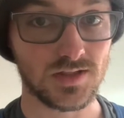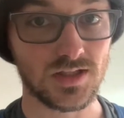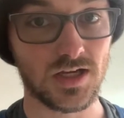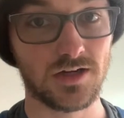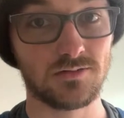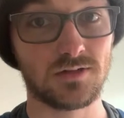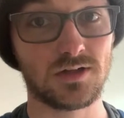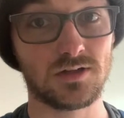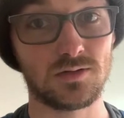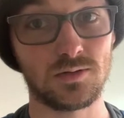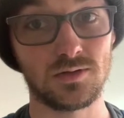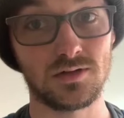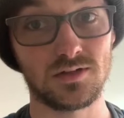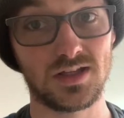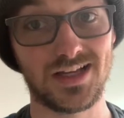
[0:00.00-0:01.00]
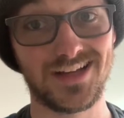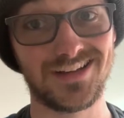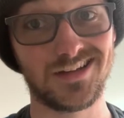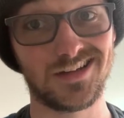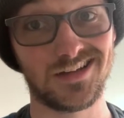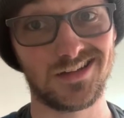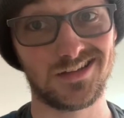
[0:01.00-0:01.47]
I run a cooler
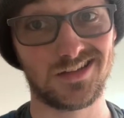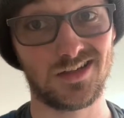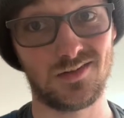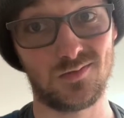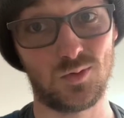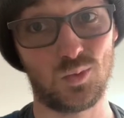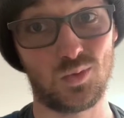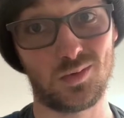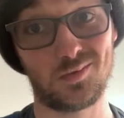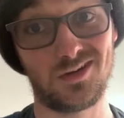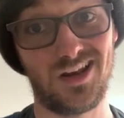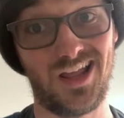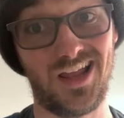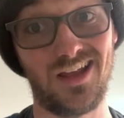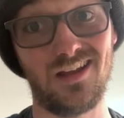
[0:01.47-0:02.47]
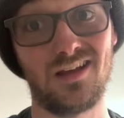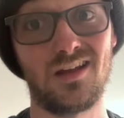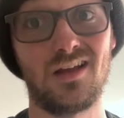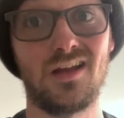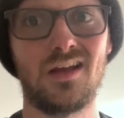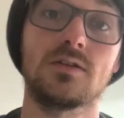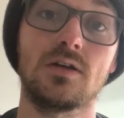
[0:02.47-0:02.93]
light instead of a warmer light.
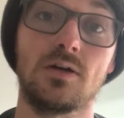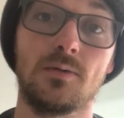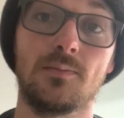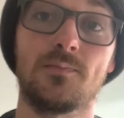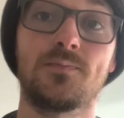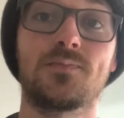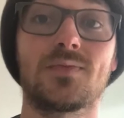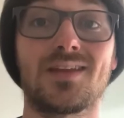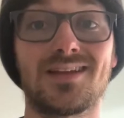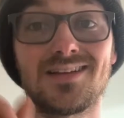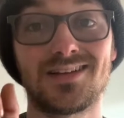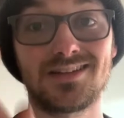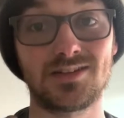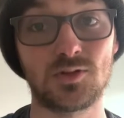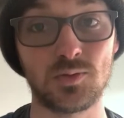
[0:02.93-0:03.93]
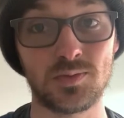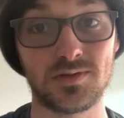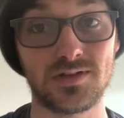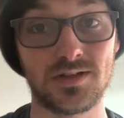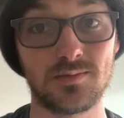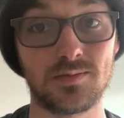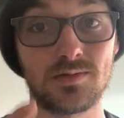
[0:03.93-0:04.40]
So, super
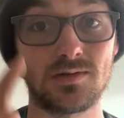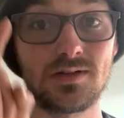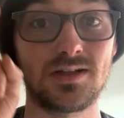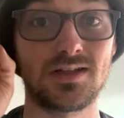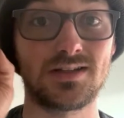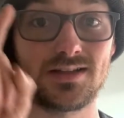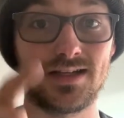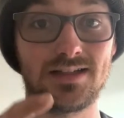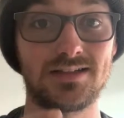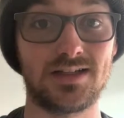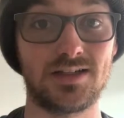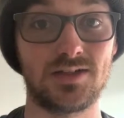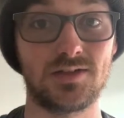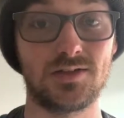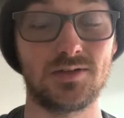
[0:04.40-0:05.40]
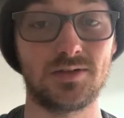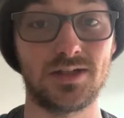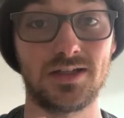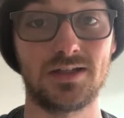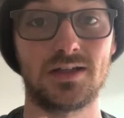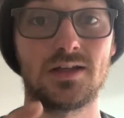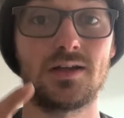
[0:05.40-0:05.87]
simple. That's how you do
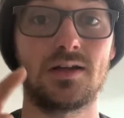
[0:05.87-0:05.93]
it.